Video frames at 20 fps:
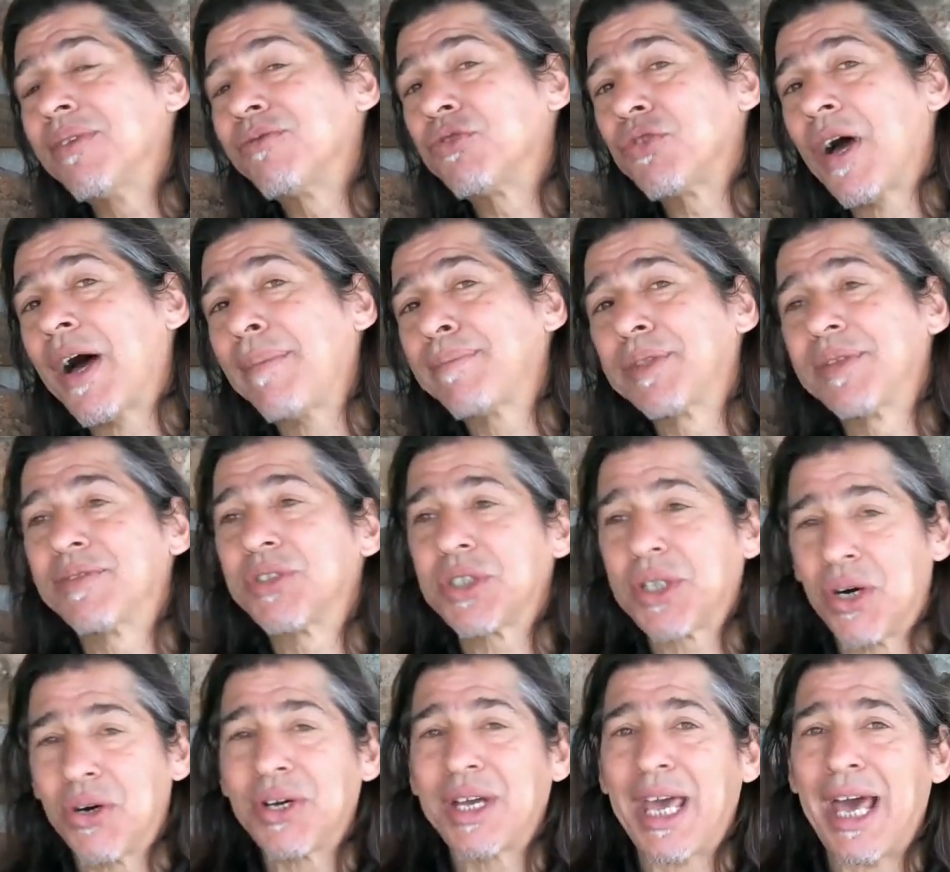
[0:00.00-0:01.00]
of drops of
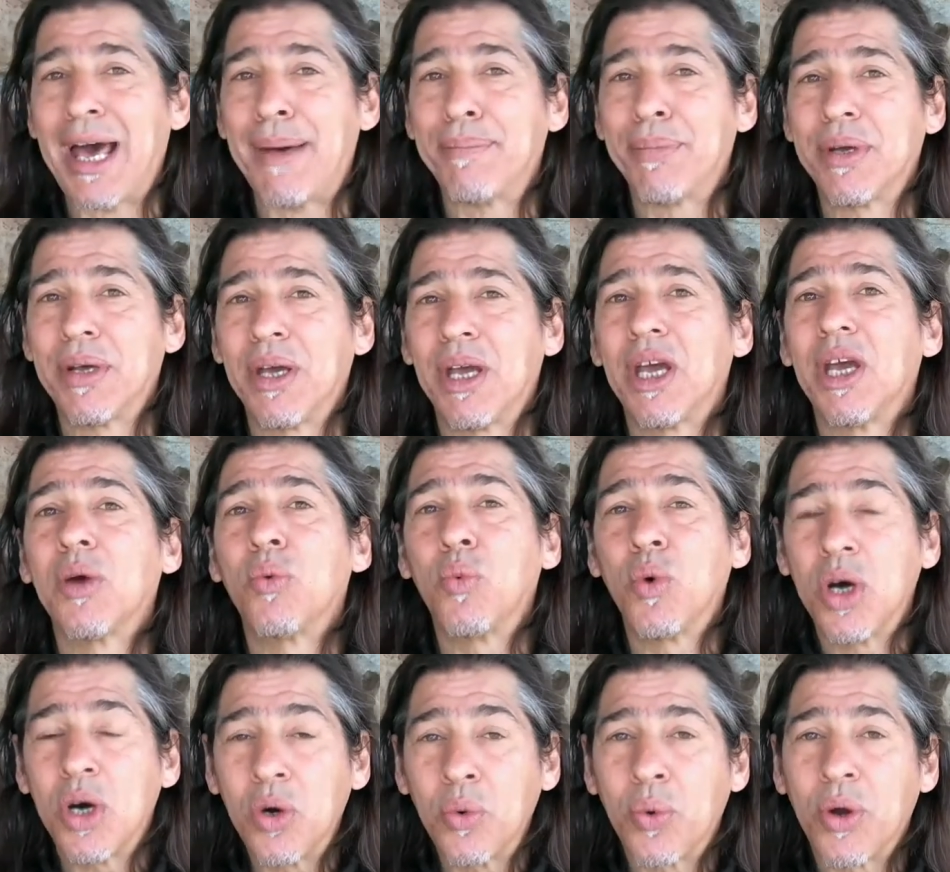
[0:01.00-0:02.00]
Skullcap
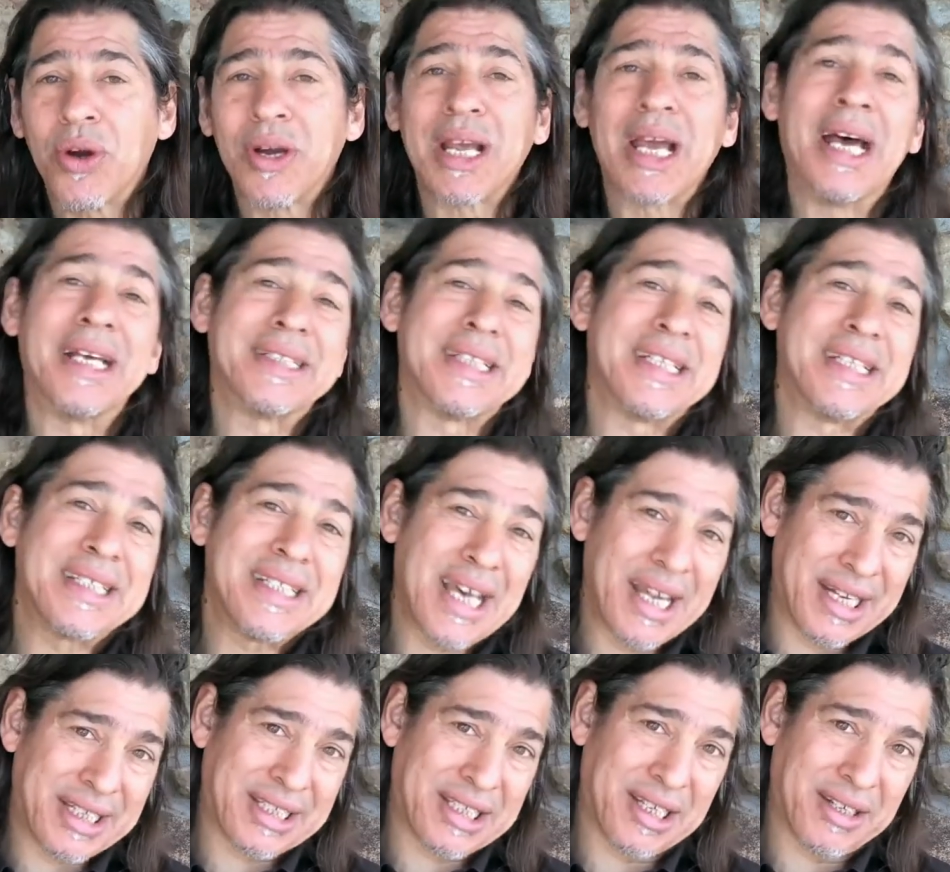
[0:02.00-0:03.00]
will work as a
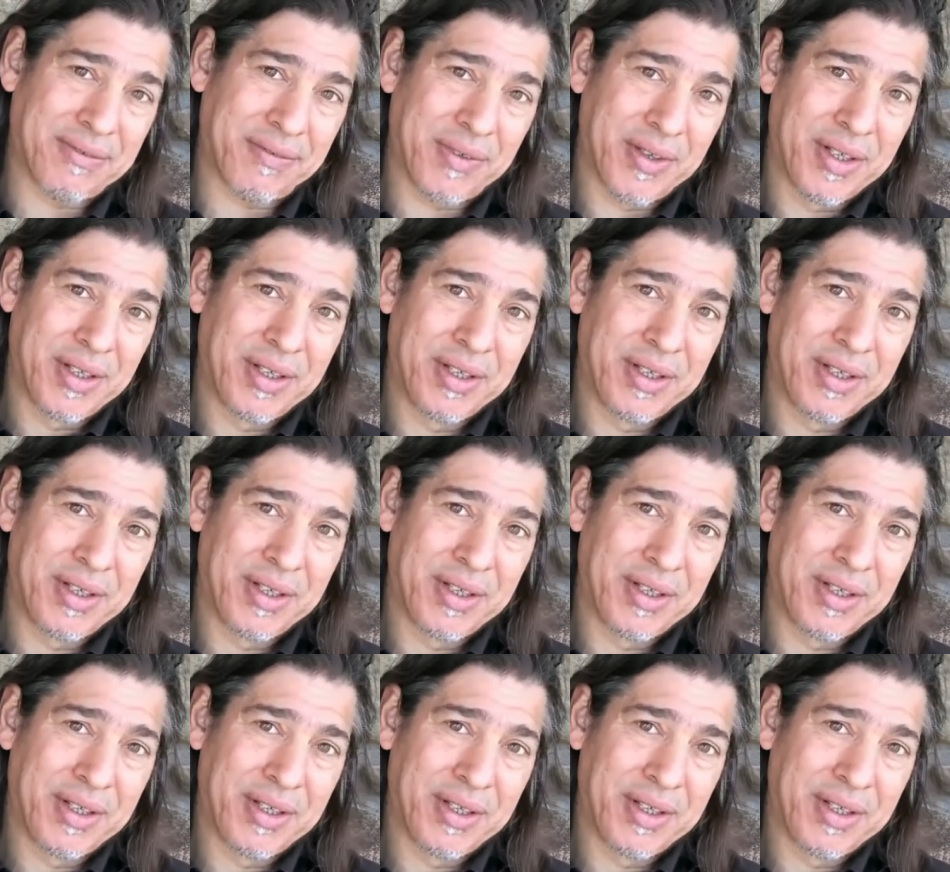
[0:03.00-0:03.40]
sedative.